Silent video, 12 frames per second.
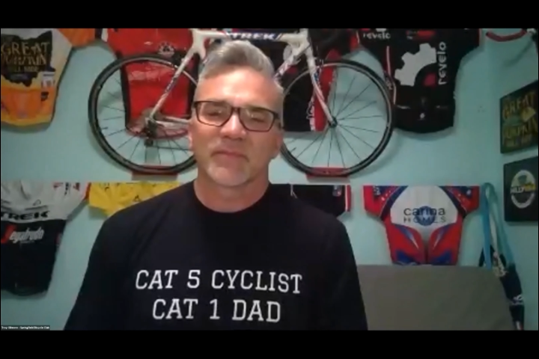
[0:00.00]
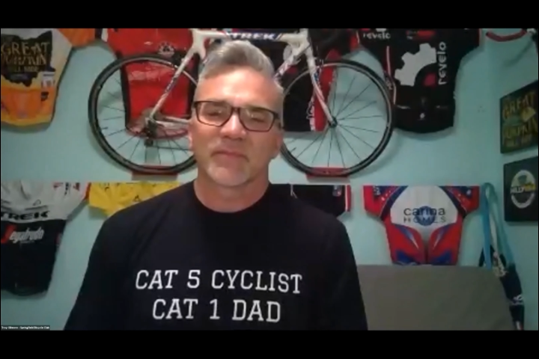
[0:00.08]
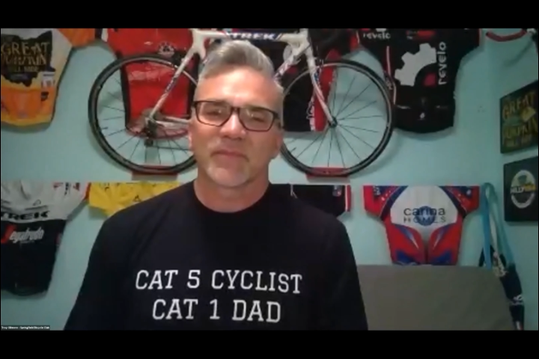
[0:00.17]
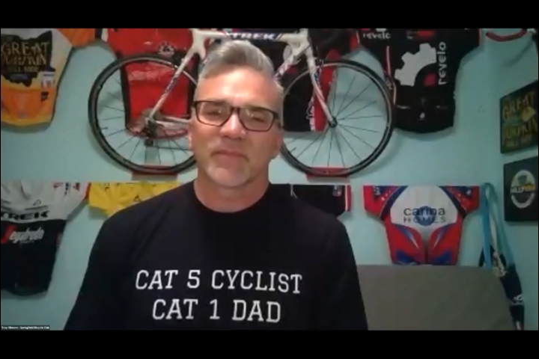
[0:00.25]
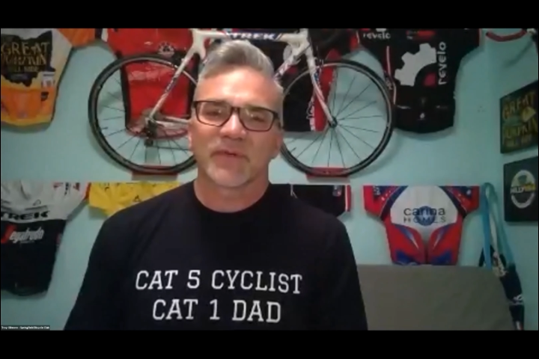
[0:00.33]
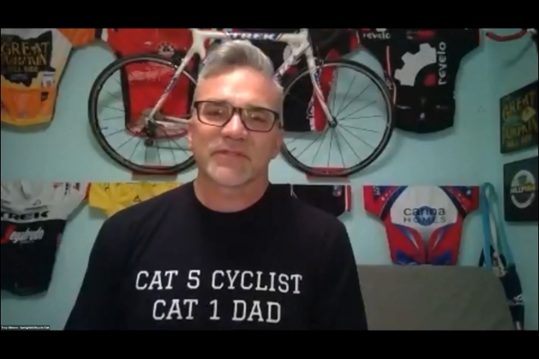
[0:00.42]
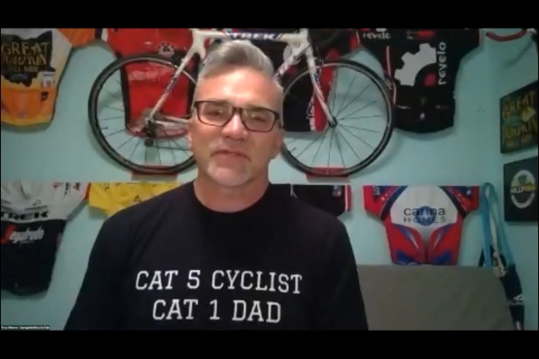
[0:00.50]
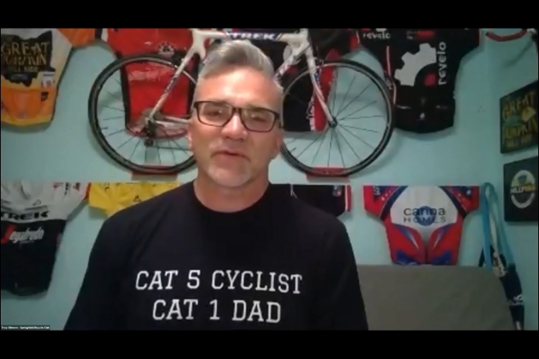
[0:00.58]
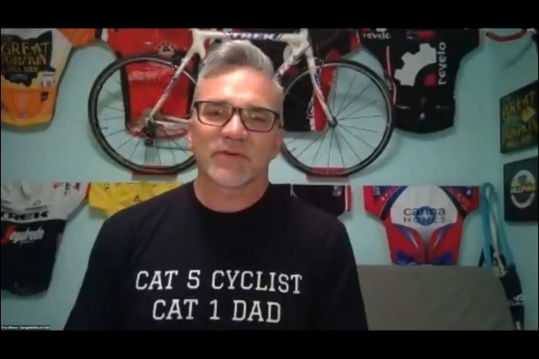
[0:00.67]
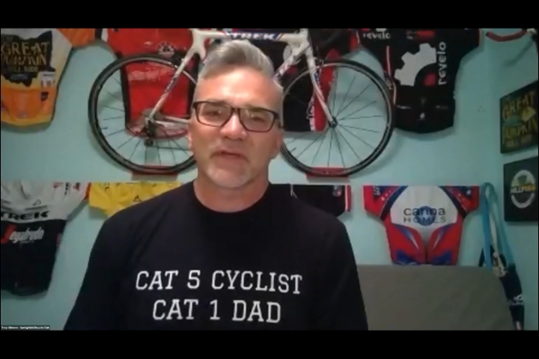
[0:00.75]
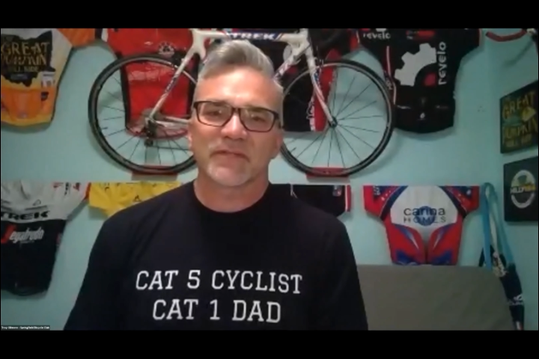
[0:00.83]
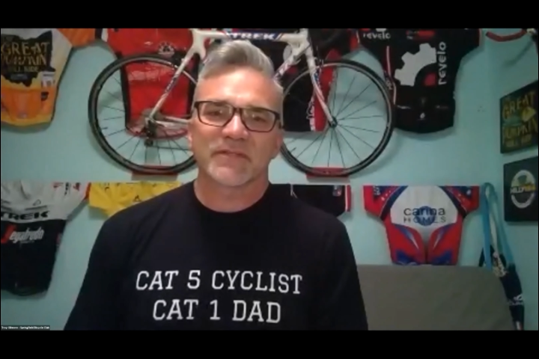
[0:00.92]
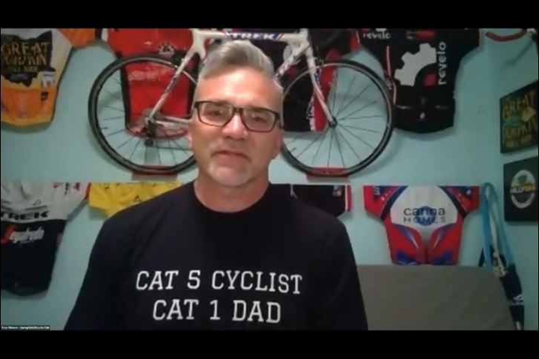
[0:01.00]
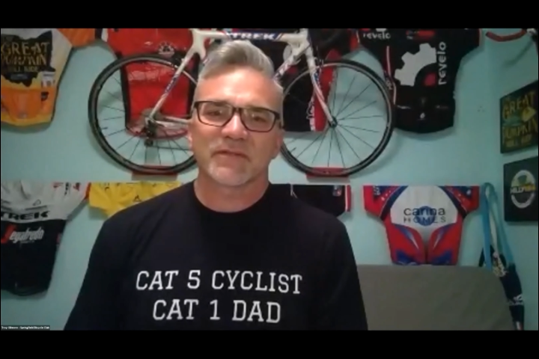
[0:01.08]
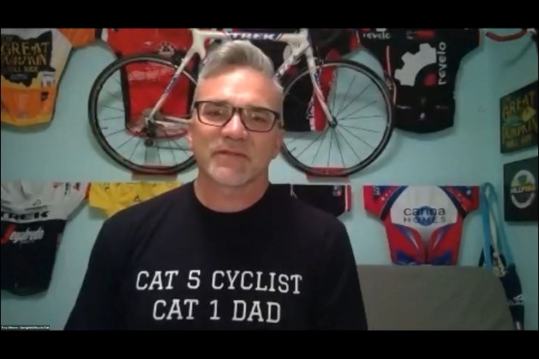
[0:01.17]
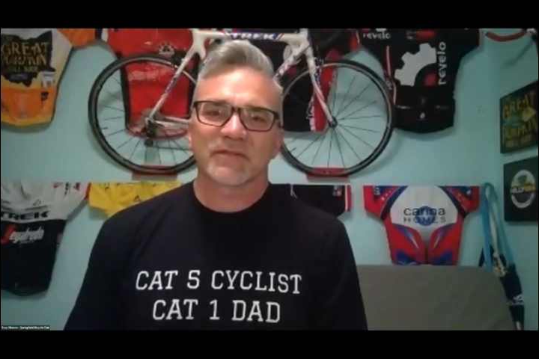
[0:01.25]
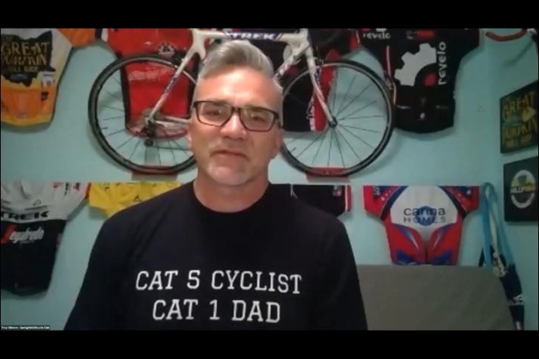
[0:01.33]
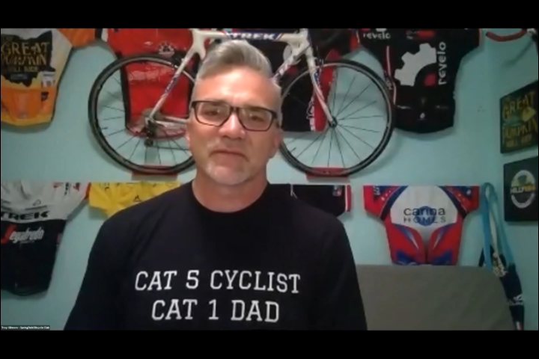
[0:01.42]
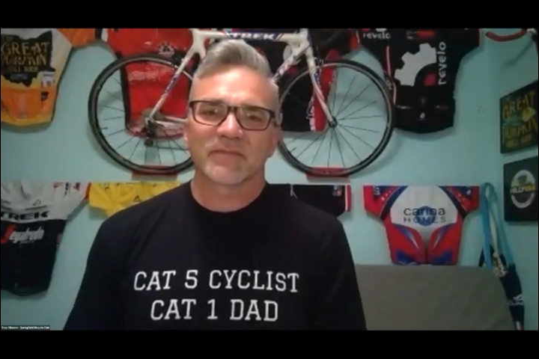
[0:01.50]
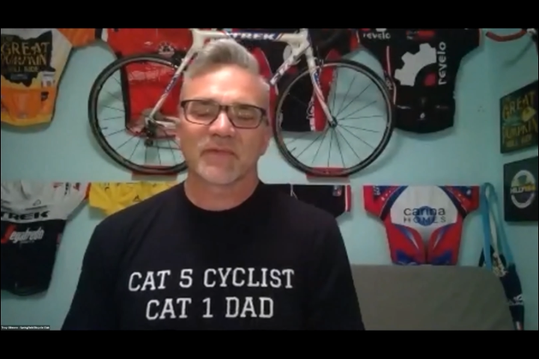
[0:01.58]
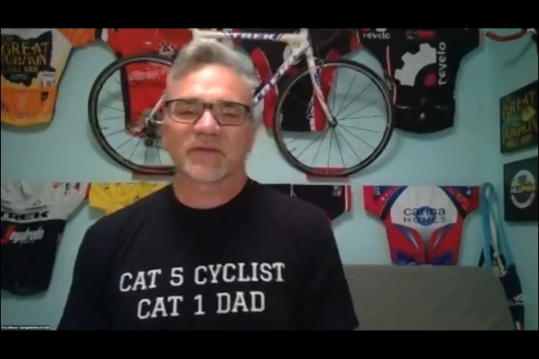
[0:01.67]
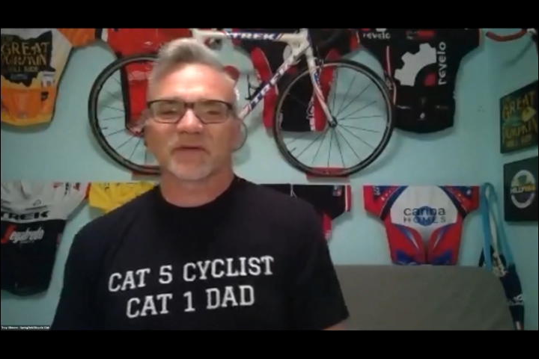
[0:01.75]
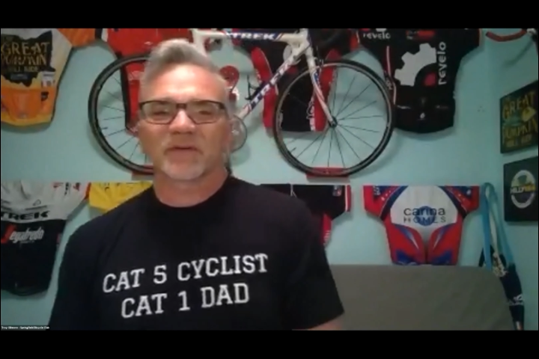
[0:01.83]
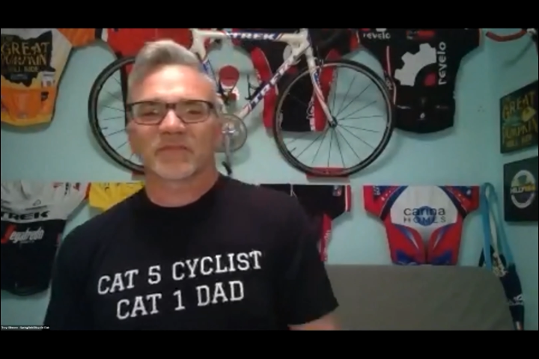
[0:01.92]
but so nice to
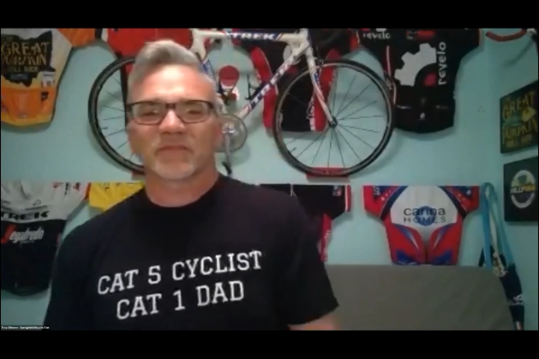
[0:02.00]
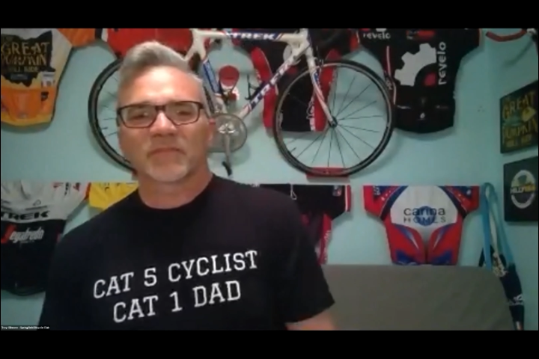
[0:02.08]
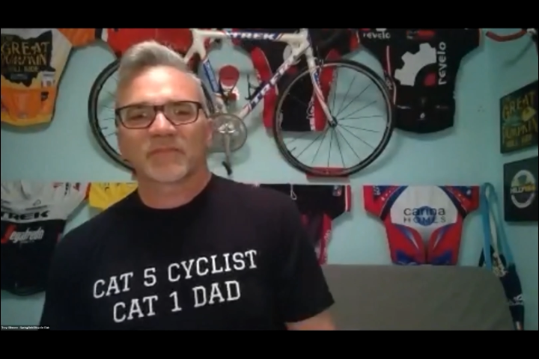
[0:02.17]
um,